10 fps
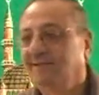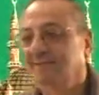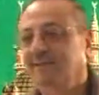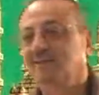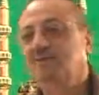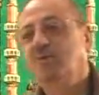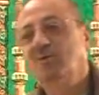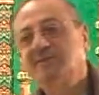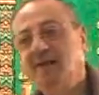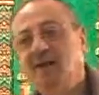The
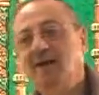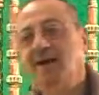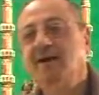schools are